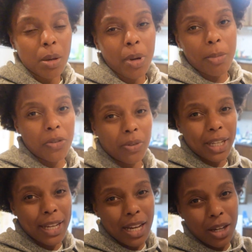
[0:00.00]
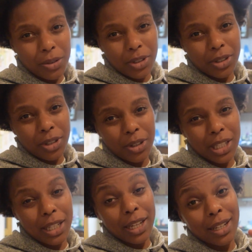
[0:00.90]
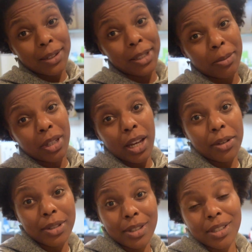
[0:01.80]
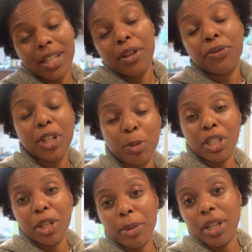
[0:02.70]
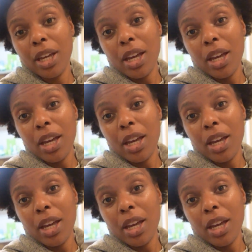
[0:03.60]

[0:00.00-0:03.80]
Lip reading: probably for like an hour or so, and then I gotta clean up the house because I got family coming.